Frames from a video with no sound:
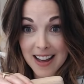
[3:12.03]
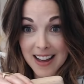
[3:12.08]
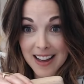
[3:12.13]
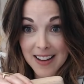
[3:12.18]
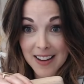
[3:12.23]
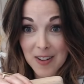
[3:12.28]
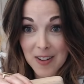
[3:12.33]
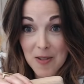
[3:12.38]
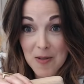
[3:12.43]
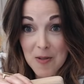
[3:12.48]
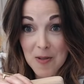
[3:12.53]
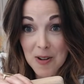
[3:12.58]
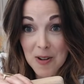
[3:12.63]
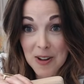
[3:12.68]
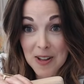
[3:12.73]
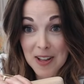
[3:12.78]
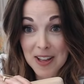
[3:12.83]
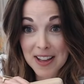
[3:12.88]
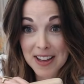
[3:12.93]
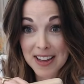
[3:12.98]

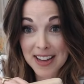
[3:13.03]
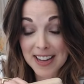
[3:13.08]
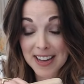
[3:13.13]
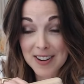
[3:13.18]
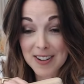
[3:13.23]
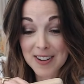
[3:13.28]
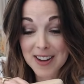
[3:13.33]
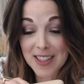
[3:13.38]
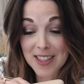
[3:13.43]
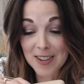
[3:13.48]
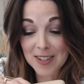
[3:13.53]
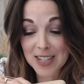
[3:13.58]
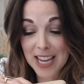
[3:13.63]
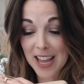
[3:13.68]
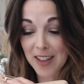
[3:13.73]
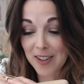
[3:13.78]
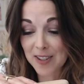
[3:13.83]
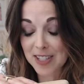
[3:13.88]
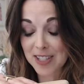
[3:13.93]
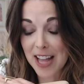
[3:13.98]
cool underneath your
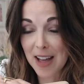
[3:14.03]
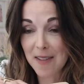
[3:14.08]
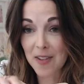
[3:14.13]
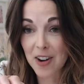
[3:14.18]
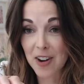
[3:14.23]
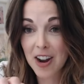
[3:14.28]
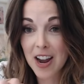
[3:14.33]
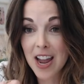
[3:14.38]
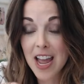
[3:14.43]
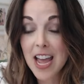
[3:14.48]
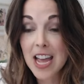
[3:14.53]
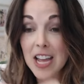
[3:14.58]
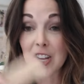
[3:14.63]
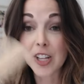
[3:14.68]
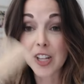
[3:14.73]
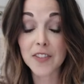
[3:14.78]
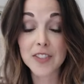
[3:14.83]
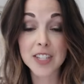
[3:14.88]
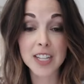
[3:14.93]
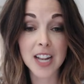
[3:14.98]
tailor's clapper. You
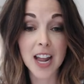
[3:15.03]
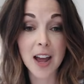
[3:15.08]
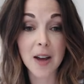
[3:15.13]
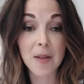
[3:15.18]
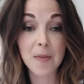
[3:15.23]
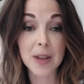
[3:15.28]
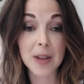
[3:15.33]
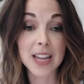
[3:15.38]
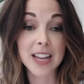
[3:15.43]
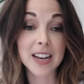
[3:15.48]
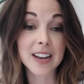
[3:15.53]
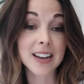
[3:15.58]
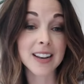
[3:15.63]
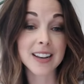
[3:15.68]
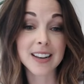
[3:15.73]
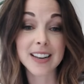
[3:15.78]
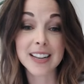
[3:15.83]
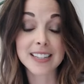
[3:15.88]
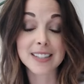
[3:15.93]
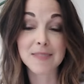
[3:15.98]
lift it up, and
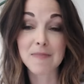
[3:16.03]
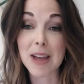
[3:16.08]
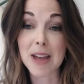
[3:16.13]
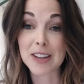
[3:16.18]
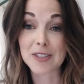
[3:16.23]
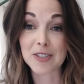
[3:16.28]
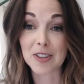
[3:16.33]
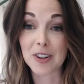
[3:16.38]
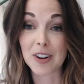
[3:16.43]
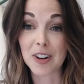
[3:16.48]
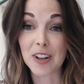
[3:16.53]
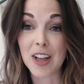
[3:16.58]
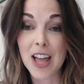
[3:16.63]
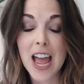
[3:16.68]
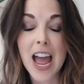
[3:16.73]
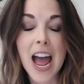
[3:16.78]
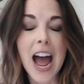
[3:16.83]
it's magical.